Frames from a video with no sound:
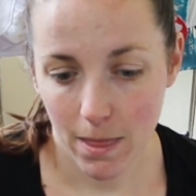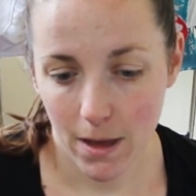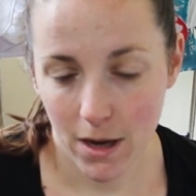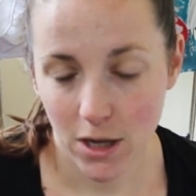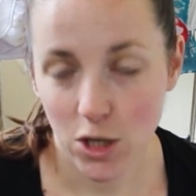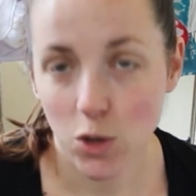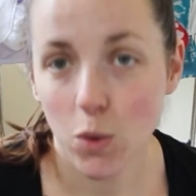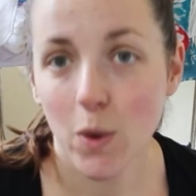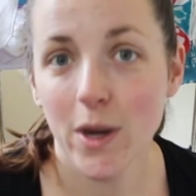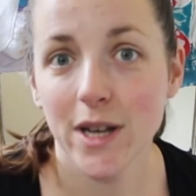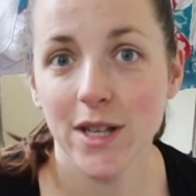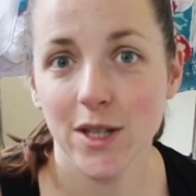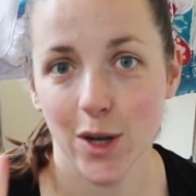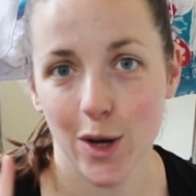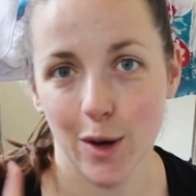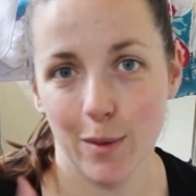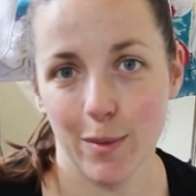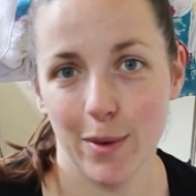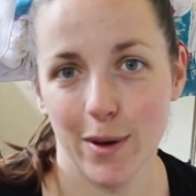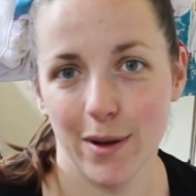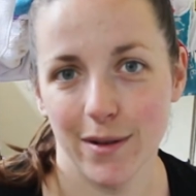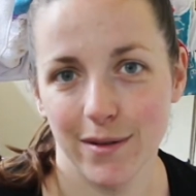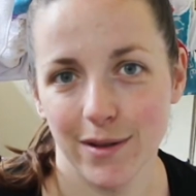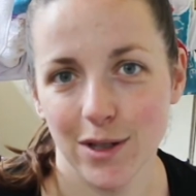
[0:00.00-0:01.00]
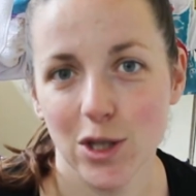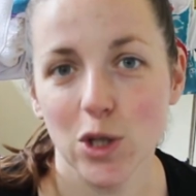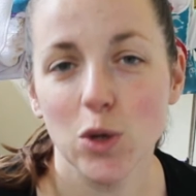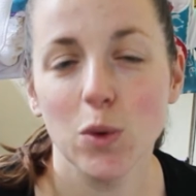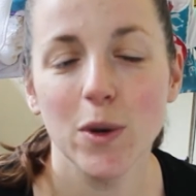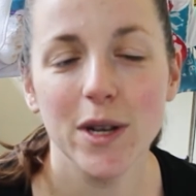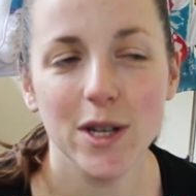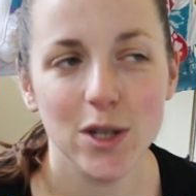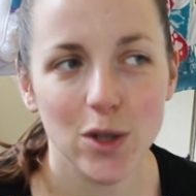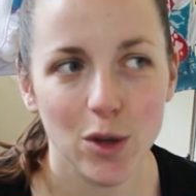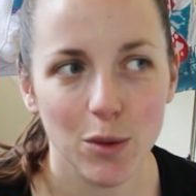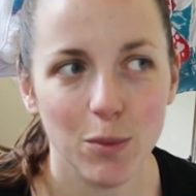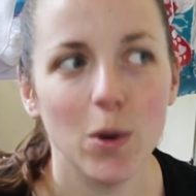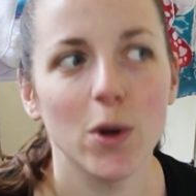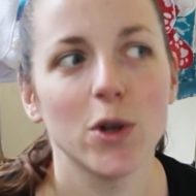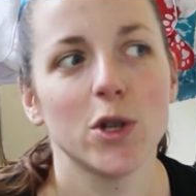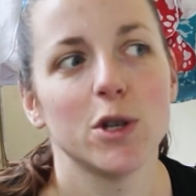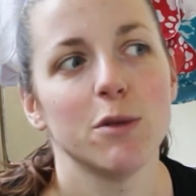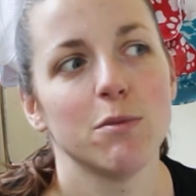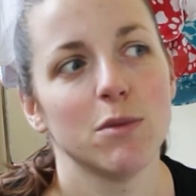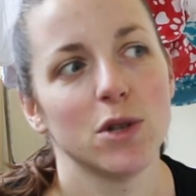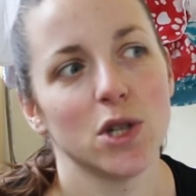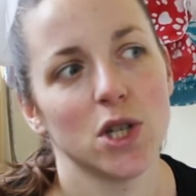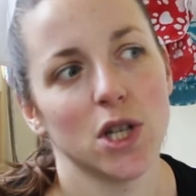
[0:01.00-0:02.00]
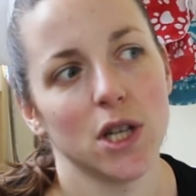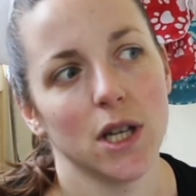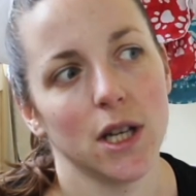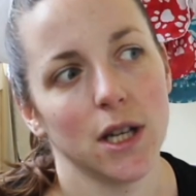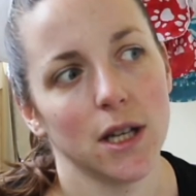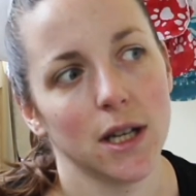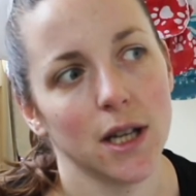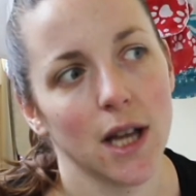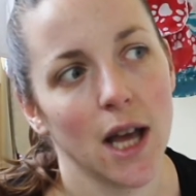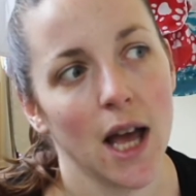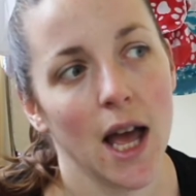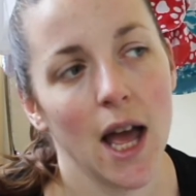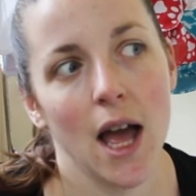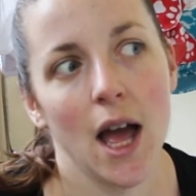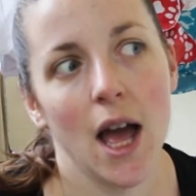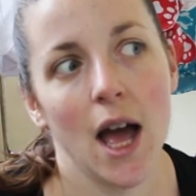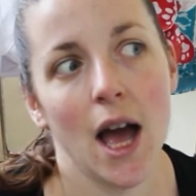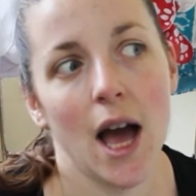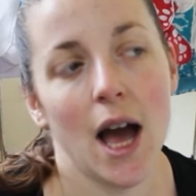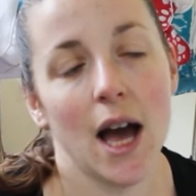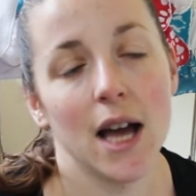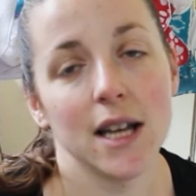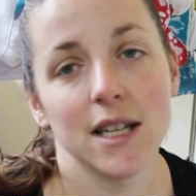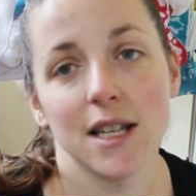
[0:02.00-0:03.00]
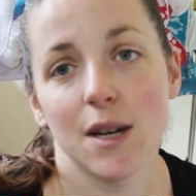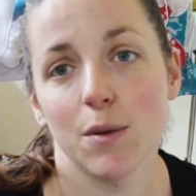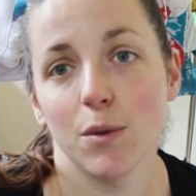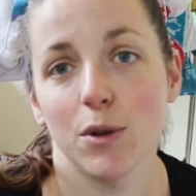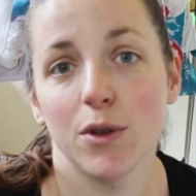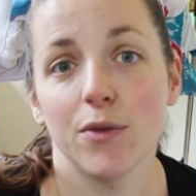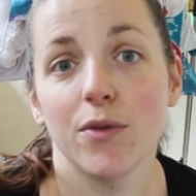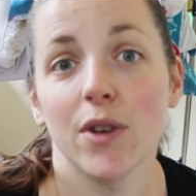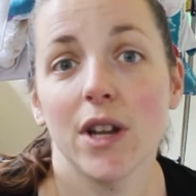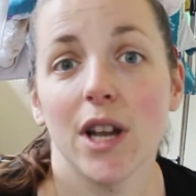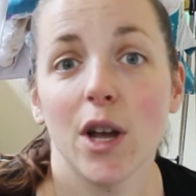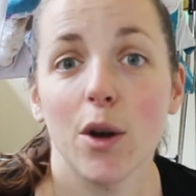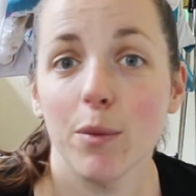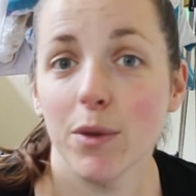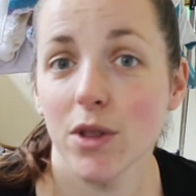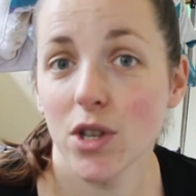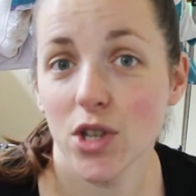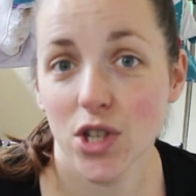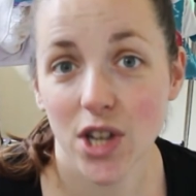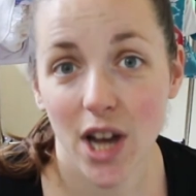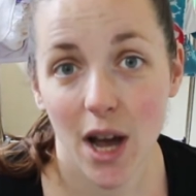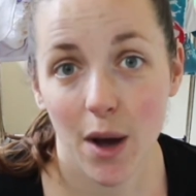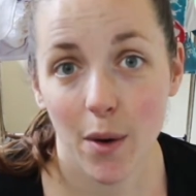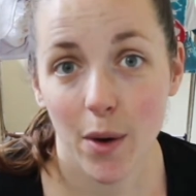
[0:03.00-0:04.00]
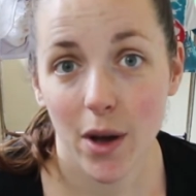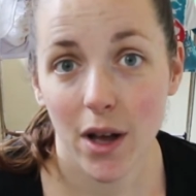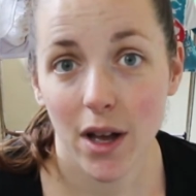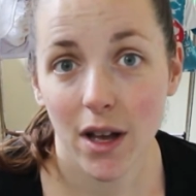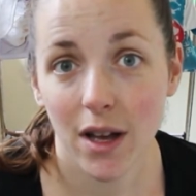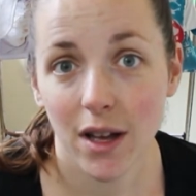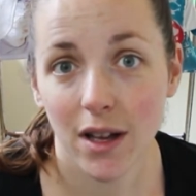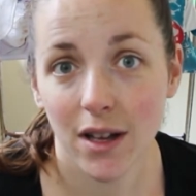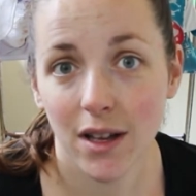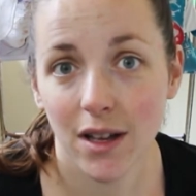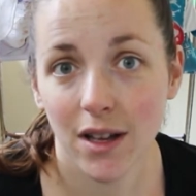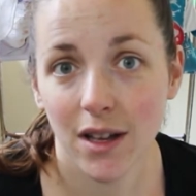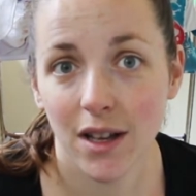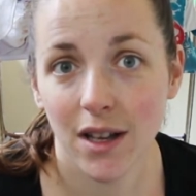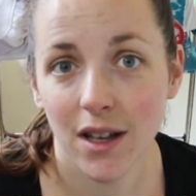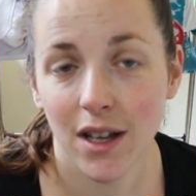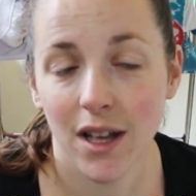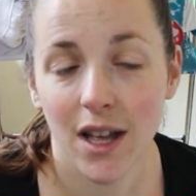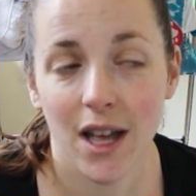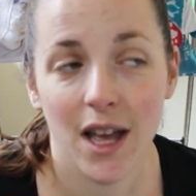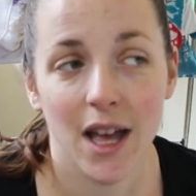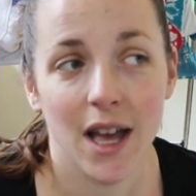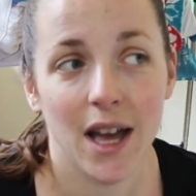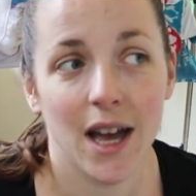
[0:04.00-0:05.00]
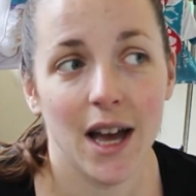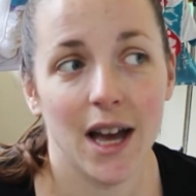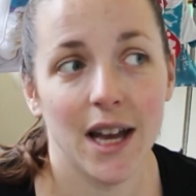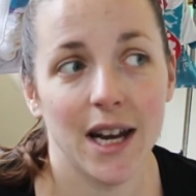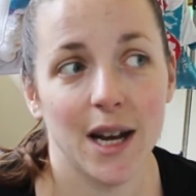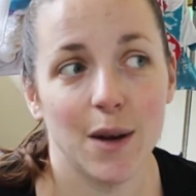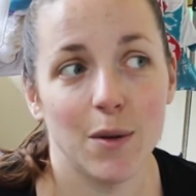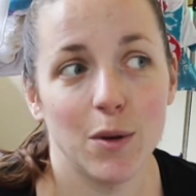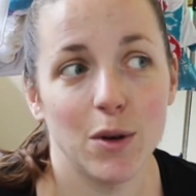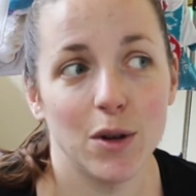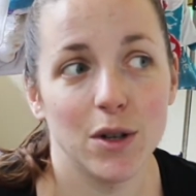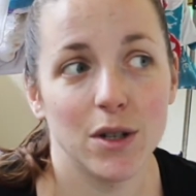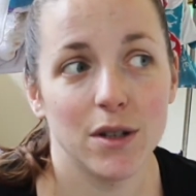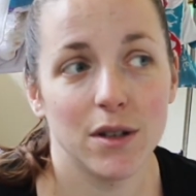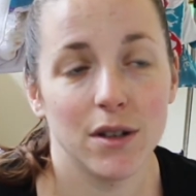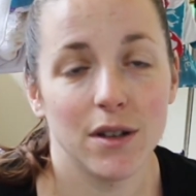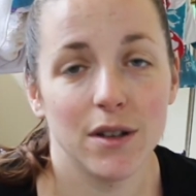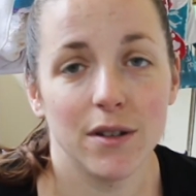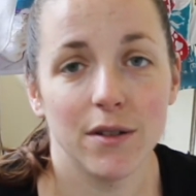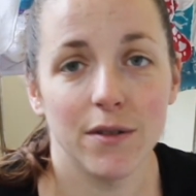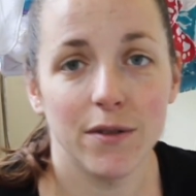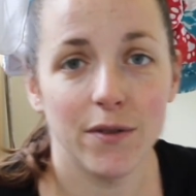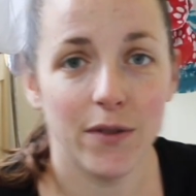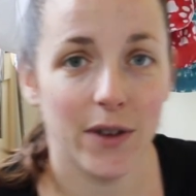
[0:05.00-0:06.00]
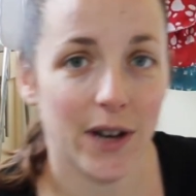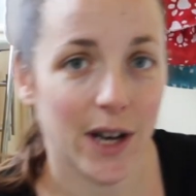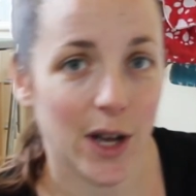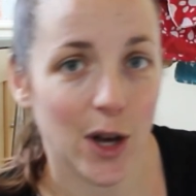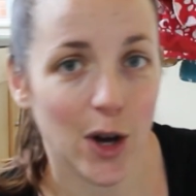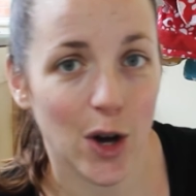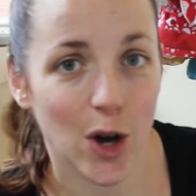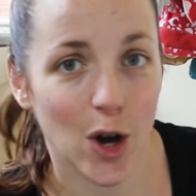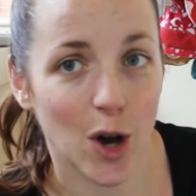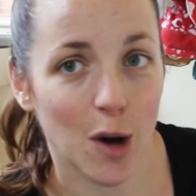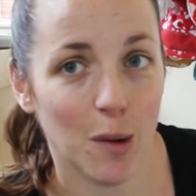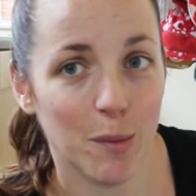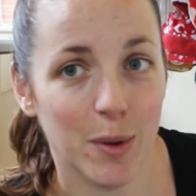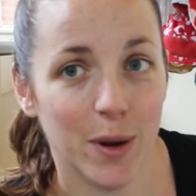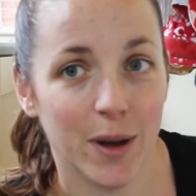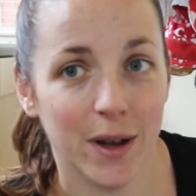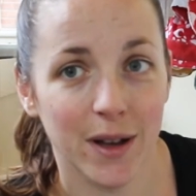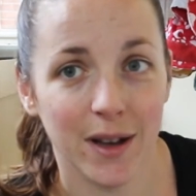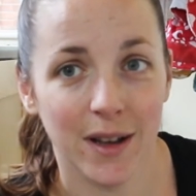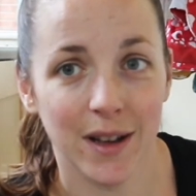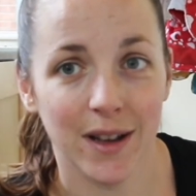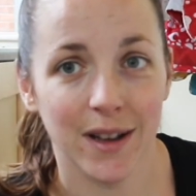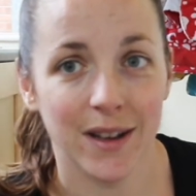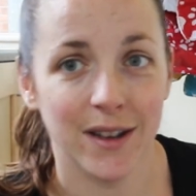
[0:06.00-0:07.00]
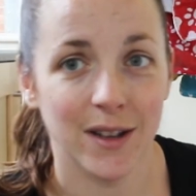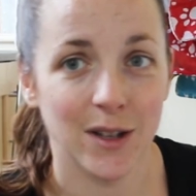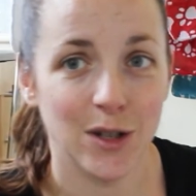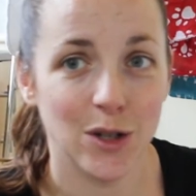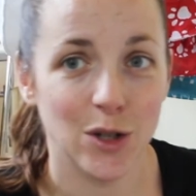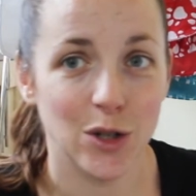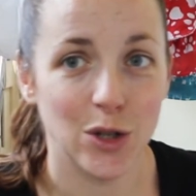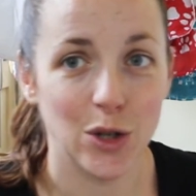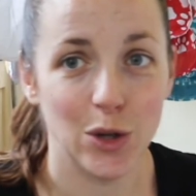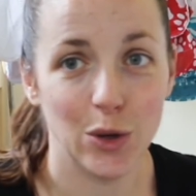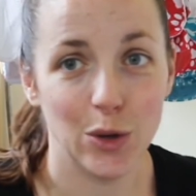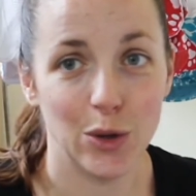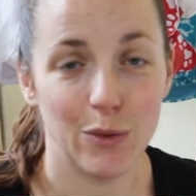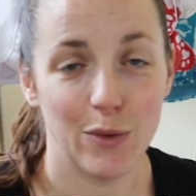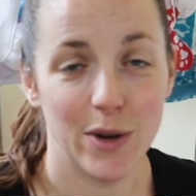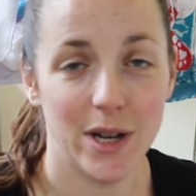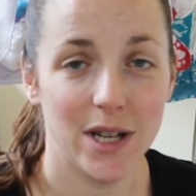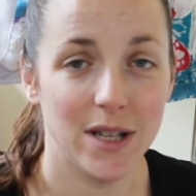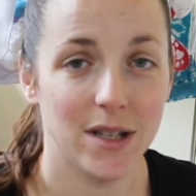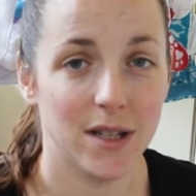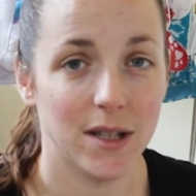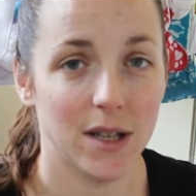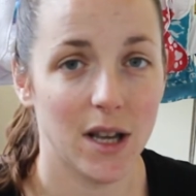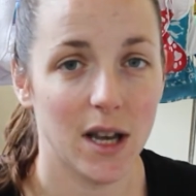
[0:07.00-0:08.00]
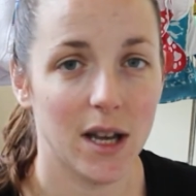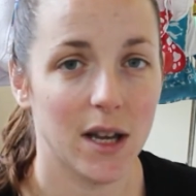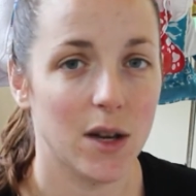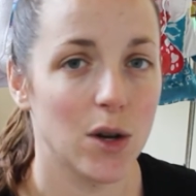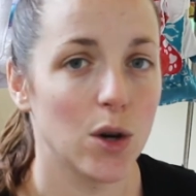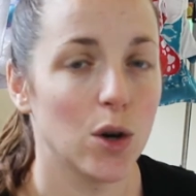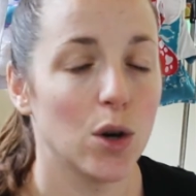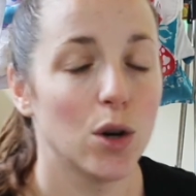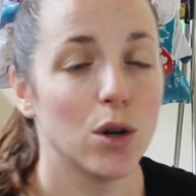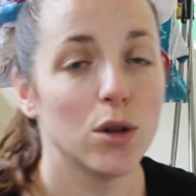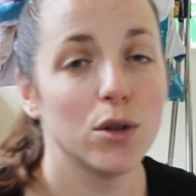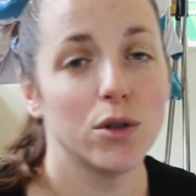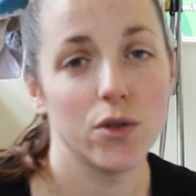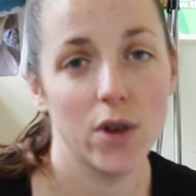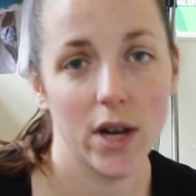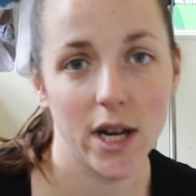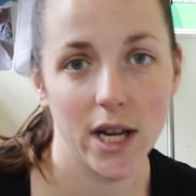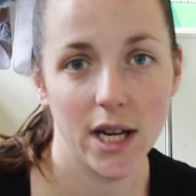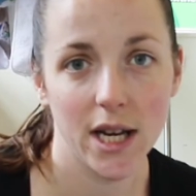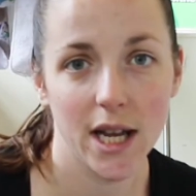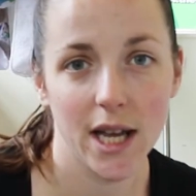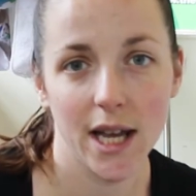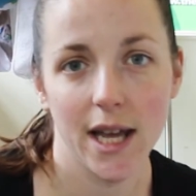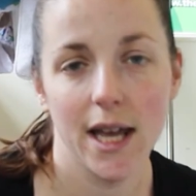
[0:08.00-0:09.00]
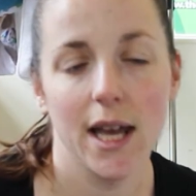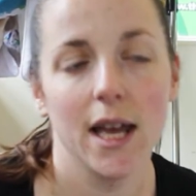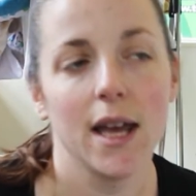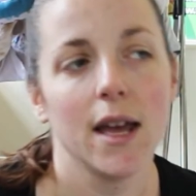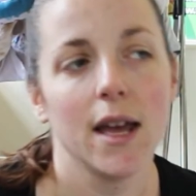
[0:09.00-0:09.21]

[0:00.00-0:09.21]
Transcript: Twin tub washing machine, and I would fill it up with the shower and I would fill it up, do the rinse cycle, drain it,